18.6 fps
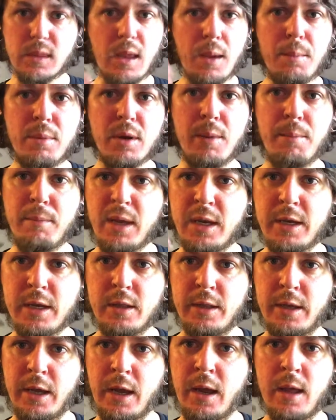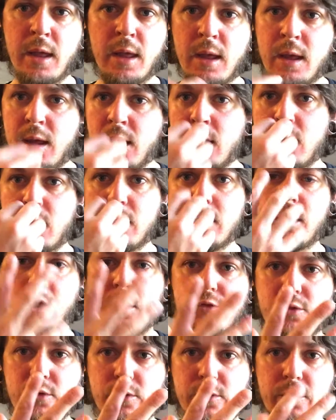But immediately,
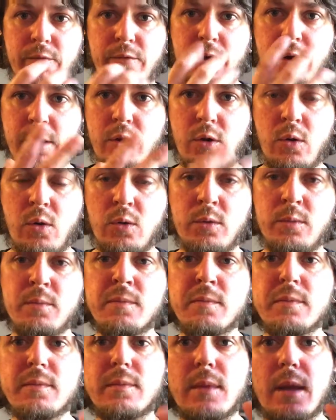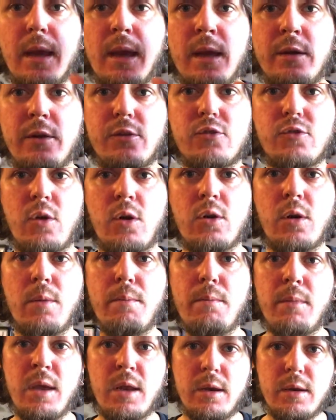nostrils are very cold, and a stronger
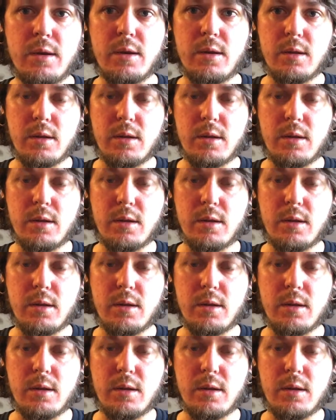mint